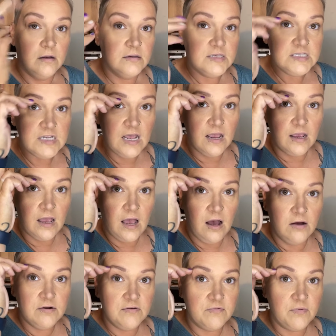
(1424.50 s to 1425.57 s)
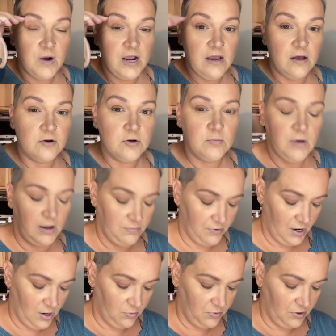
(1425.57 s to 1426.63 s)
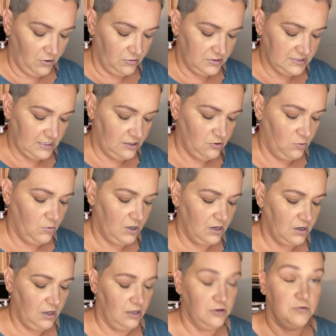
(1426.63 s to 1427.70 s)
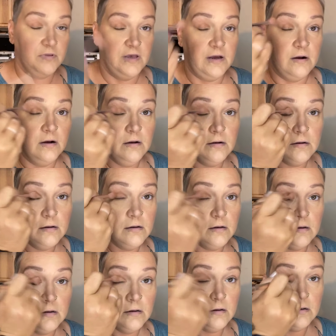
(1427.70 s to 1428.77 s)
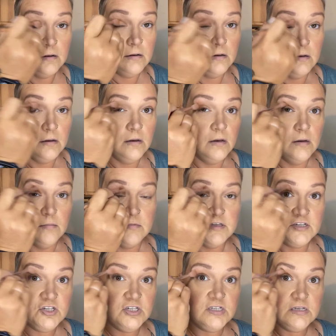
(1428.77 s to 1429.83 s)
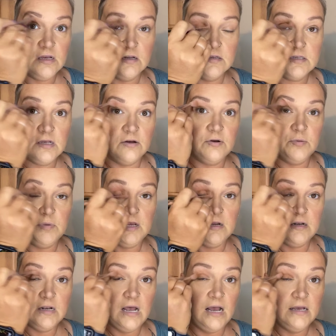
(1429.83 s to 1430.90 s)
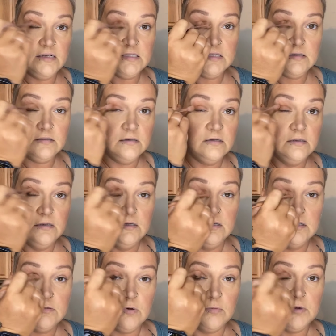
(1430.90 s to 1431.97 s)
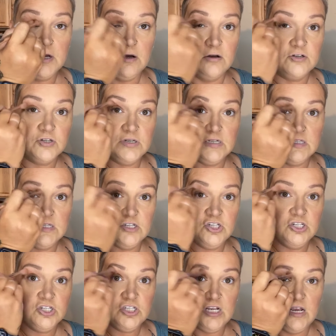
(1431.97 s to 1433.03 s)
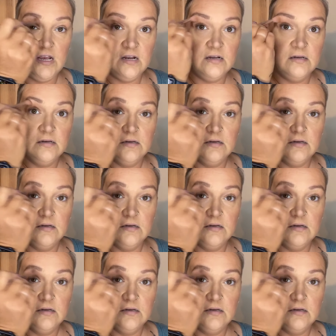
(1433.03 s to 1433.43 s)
staying out of right under my brow bone because I don't want color there. This is just going to be a nice, it's what we call transition shade.